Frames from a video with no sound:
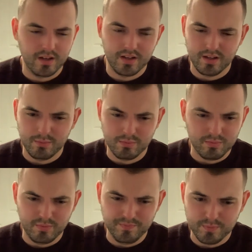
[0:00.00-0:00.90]

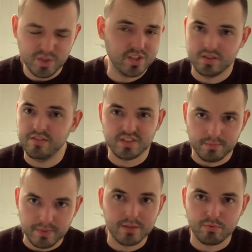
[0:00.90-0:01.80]
um, which is obviously
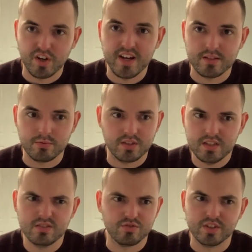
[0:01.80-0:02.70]
big praise, but he
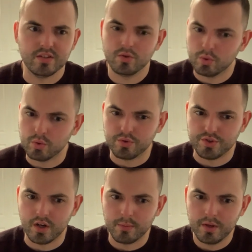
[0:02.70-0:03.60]
does a really cool
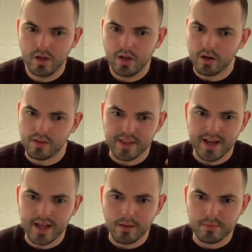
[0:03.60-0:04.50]
job on that
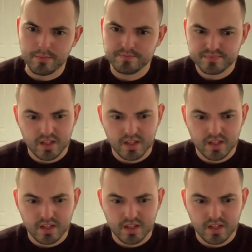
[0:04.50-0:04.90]
album.